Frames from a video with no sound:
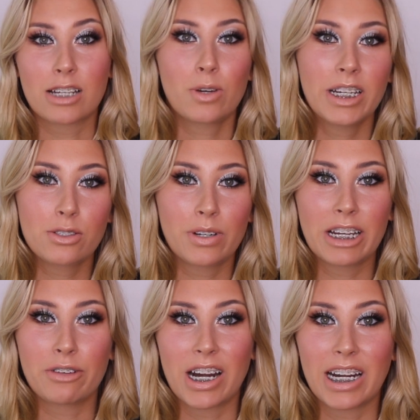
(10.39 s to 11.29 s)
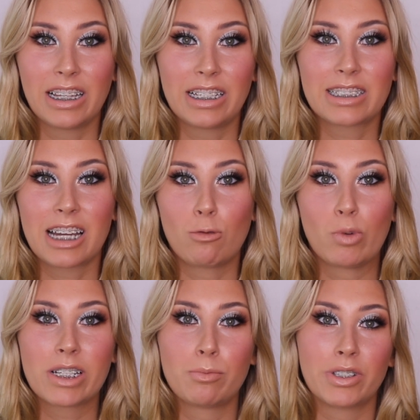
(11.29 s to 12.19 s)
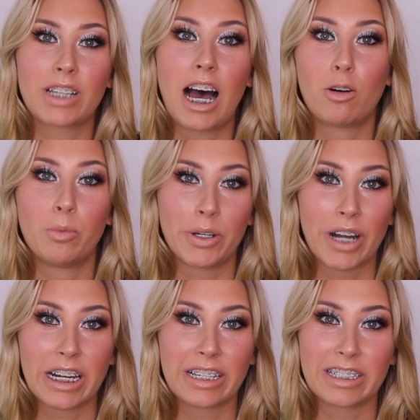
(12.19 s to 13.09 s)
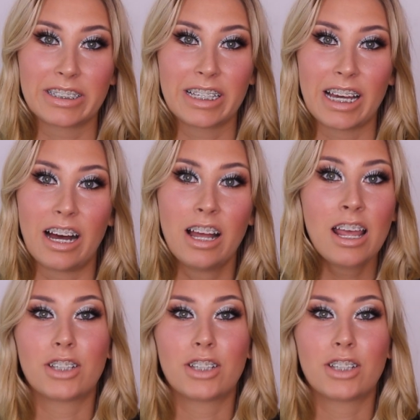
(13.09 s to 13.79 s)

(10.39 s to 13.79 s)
2020 reading list and which books I will be reading this year.